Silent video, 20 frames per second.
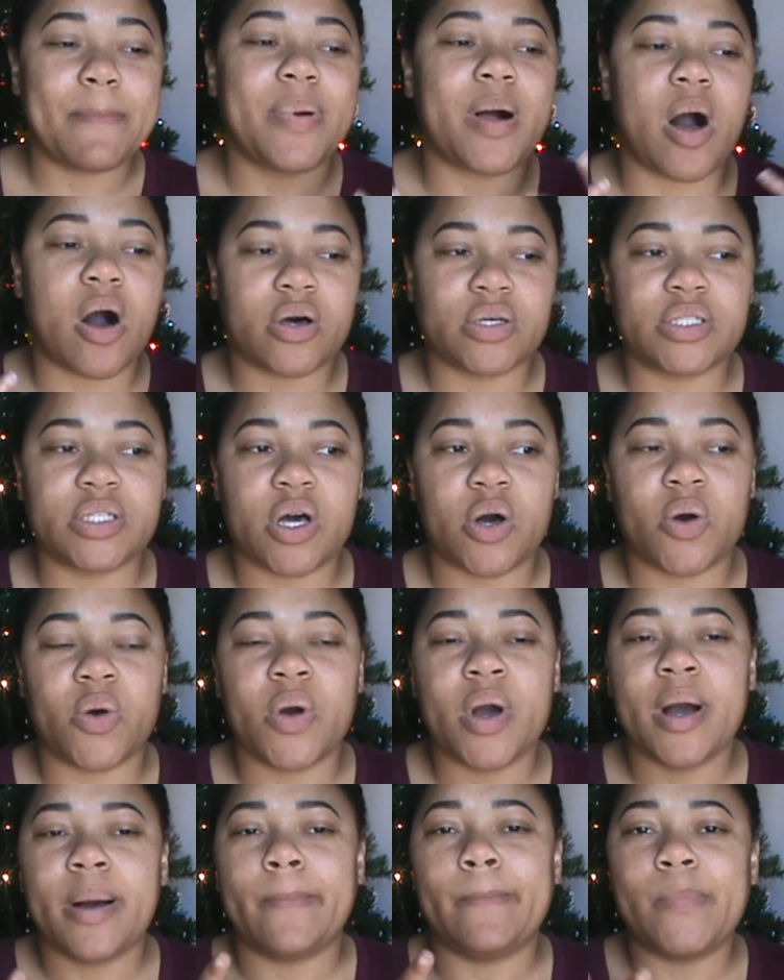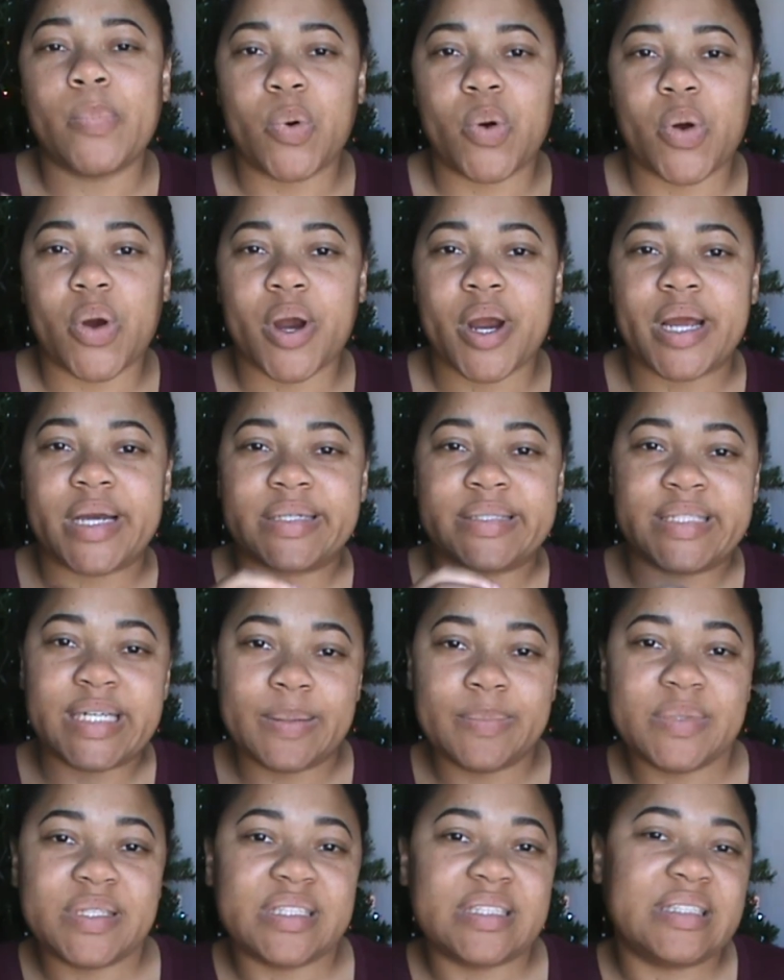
but also more deep